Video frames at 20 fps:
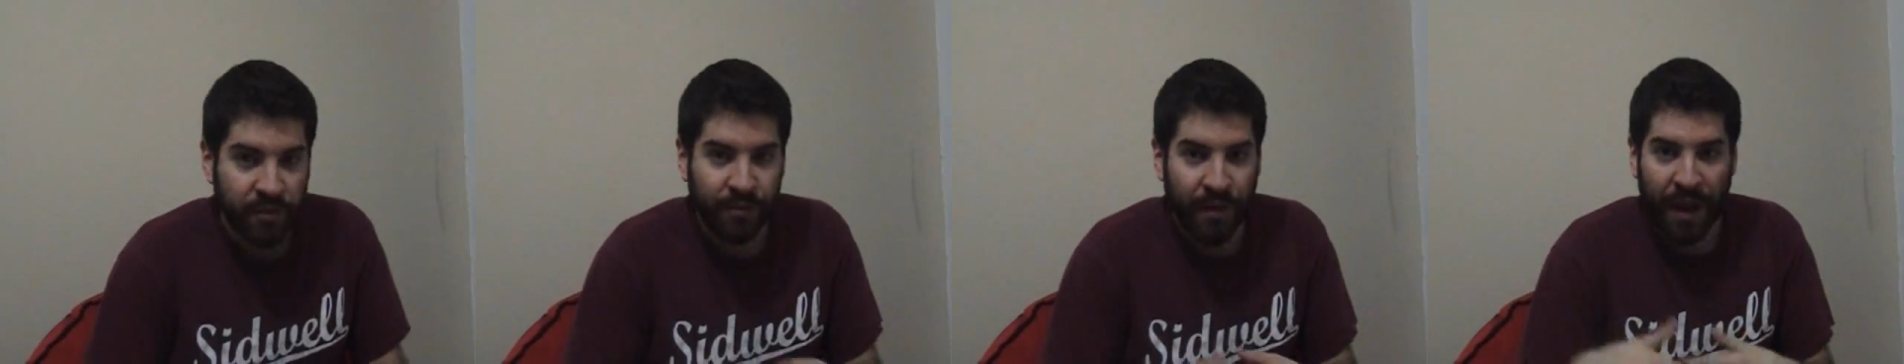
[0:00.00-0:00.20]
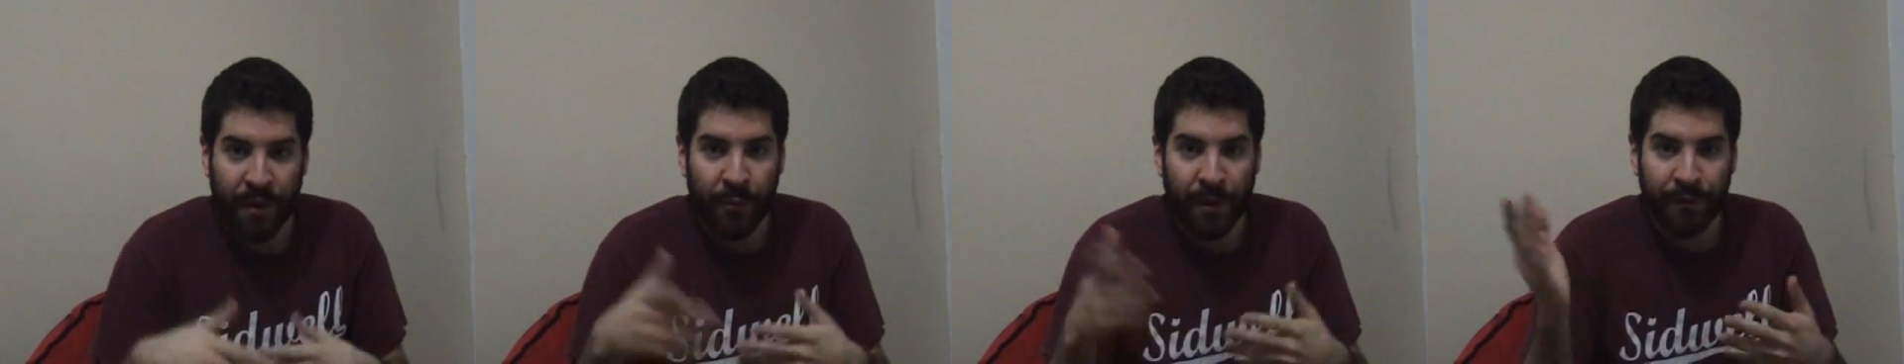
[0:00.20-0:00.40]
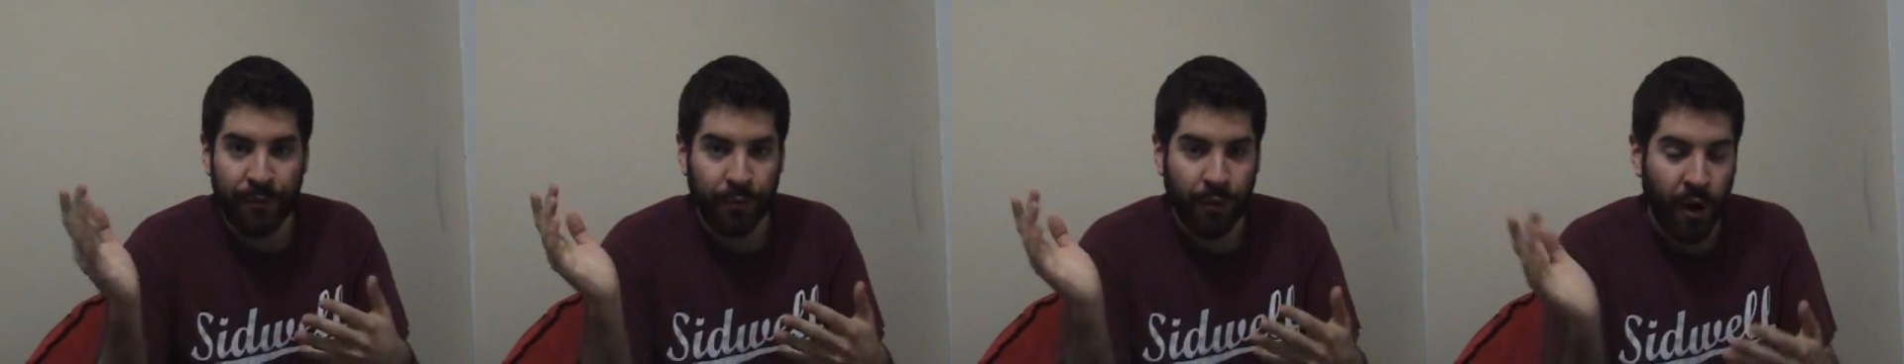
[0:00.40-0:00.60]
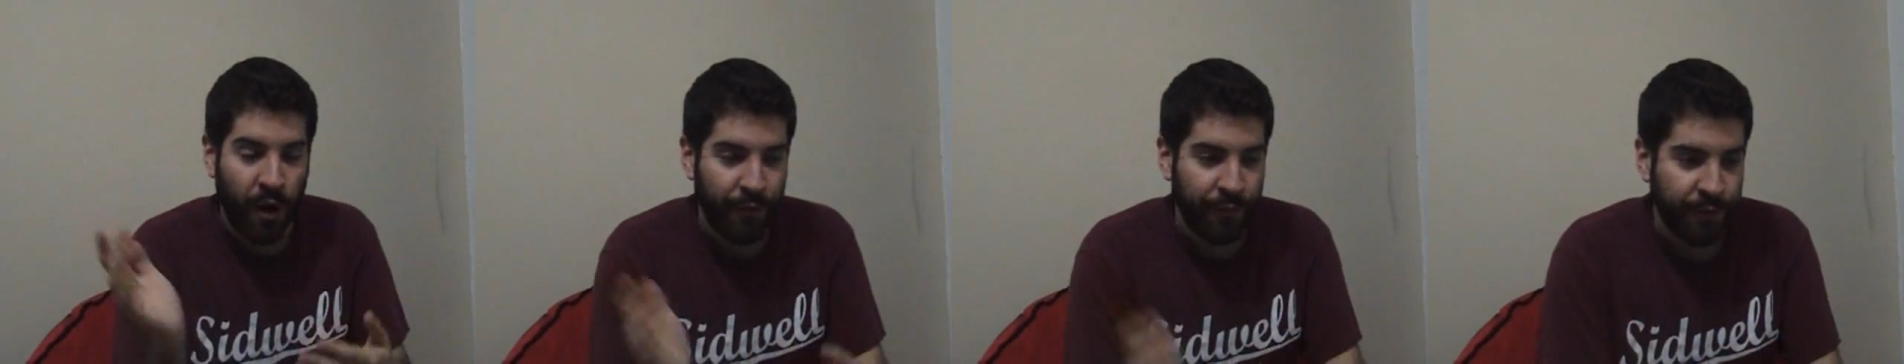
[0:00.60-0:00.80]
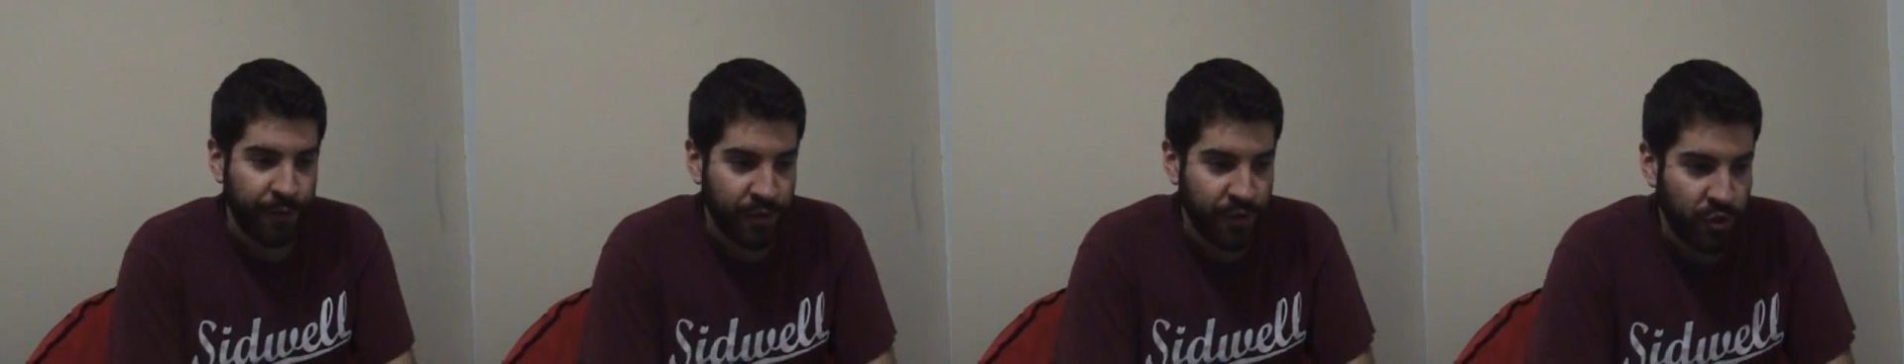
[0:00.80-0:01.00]
however
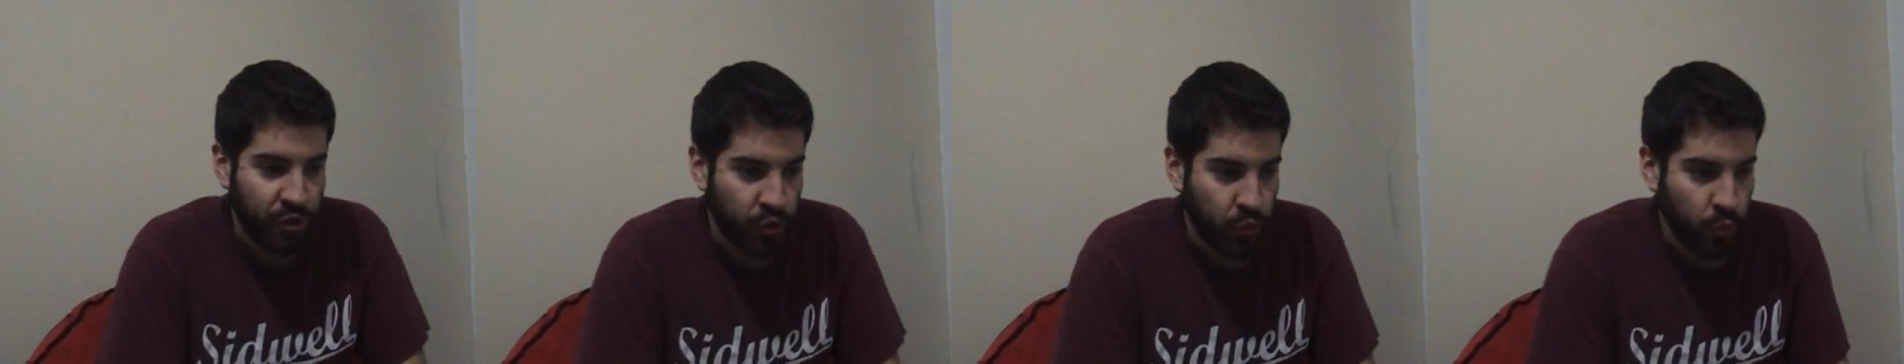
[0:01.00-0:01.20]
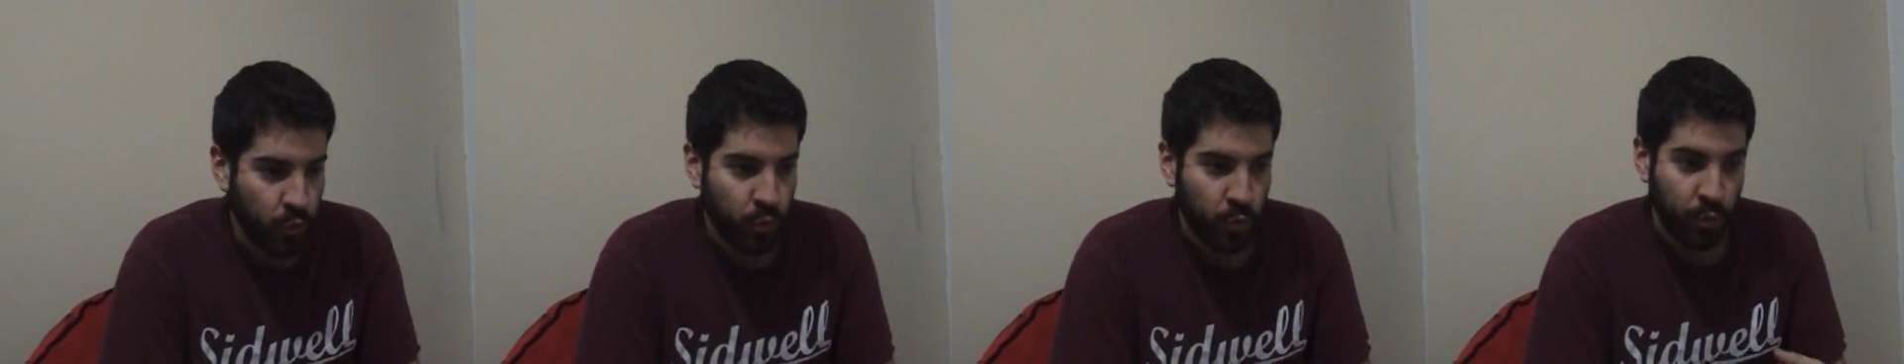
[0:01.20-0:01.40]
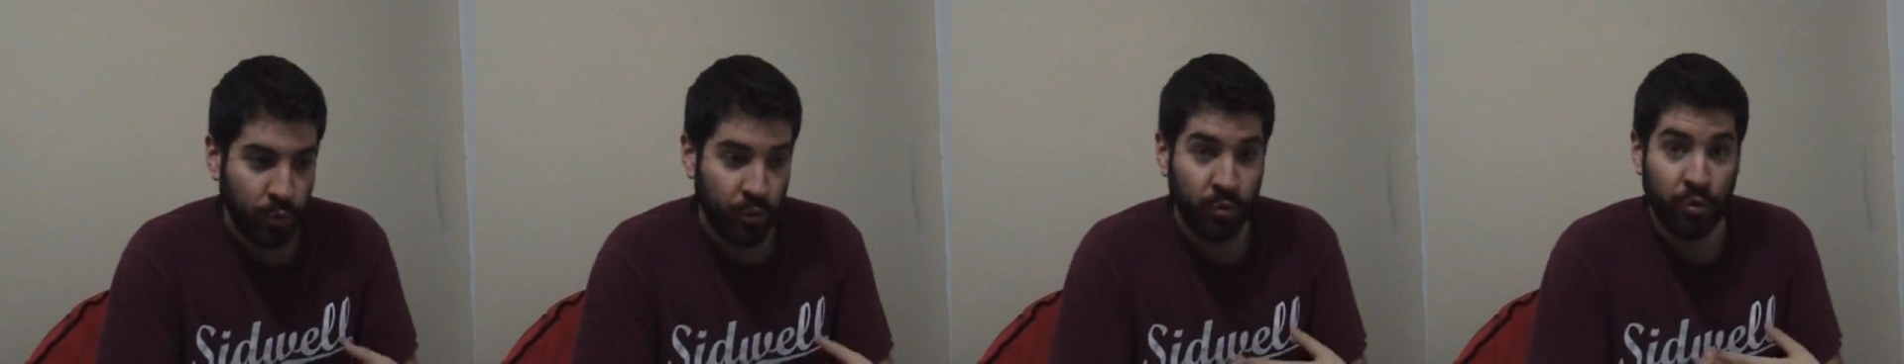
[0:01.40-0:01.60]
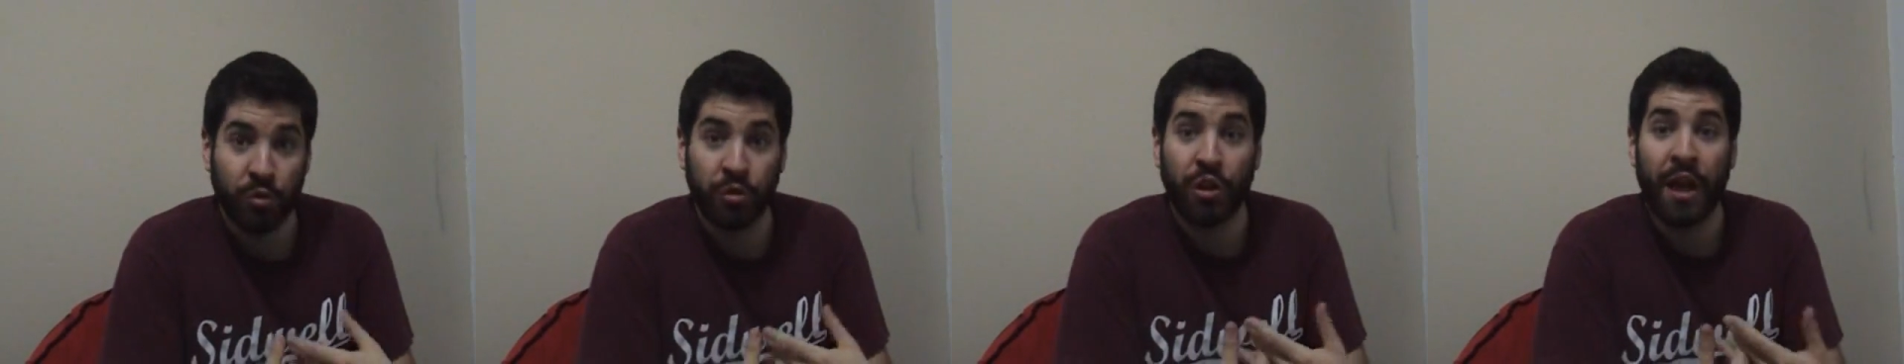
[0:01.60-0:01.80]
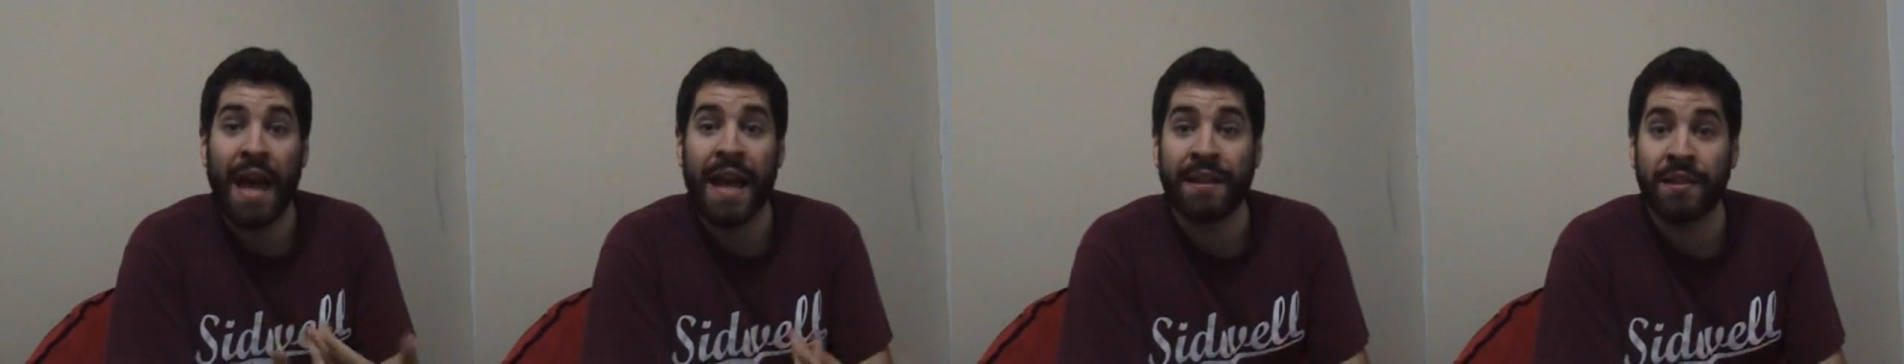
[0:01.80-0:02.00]
often, you will
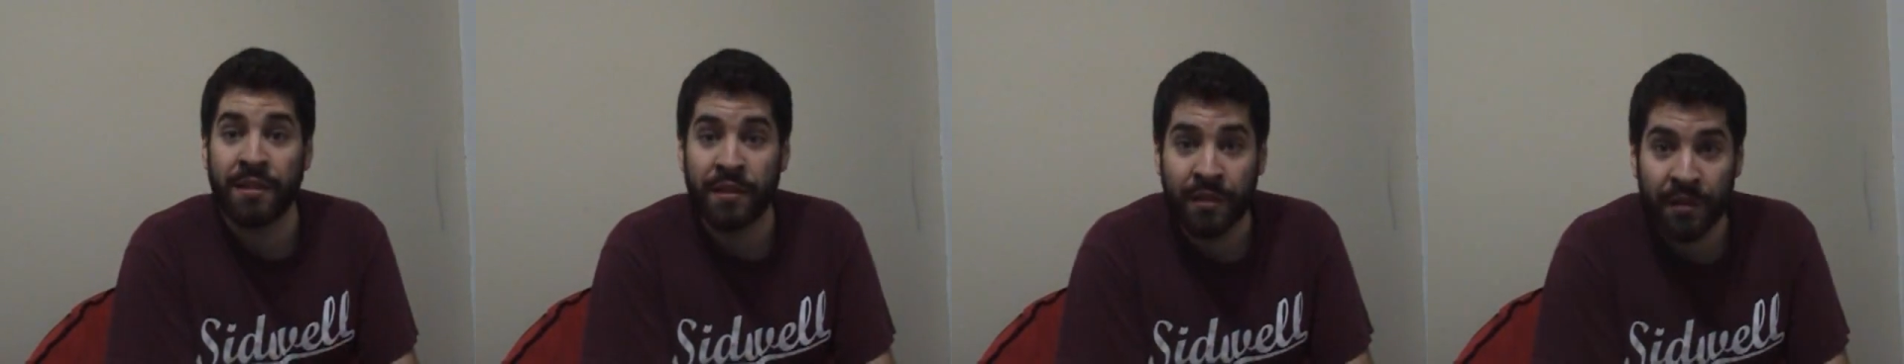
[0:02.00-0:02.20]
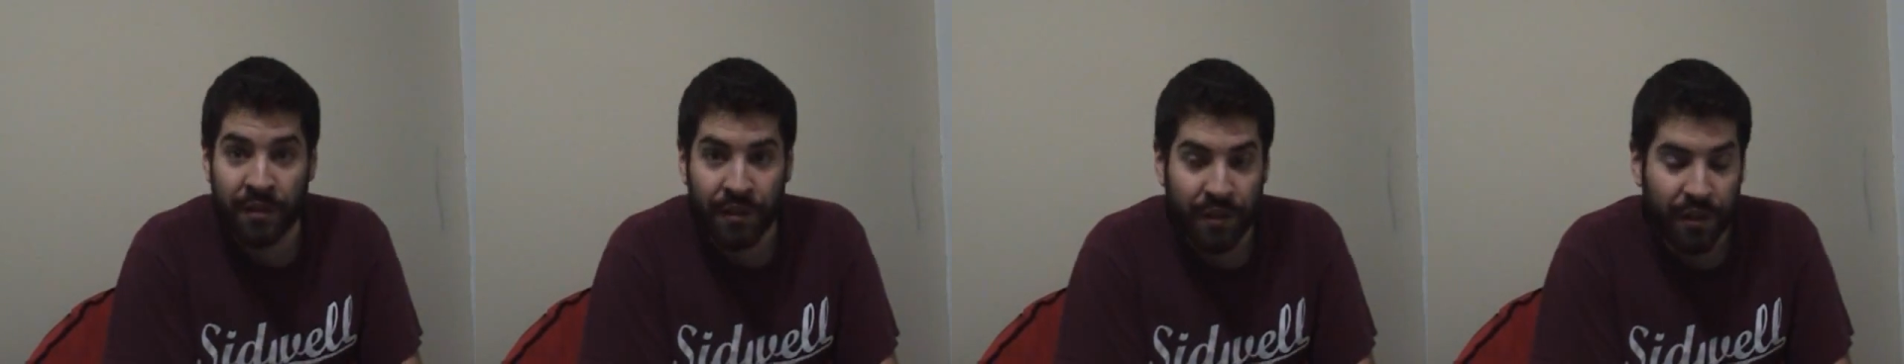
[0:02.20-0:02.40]
let